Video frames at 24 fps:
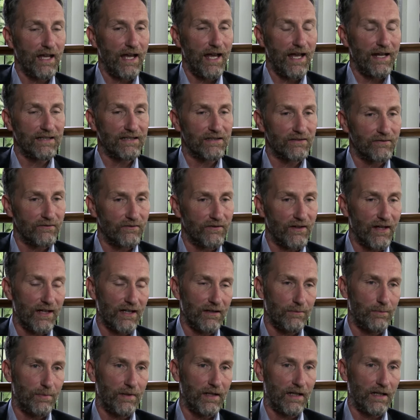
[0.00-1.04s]
and
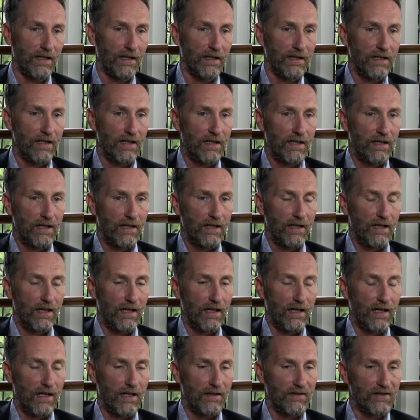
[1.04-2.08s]
developing
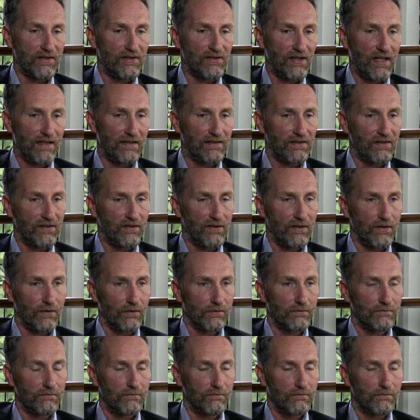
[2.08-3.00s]
the sense that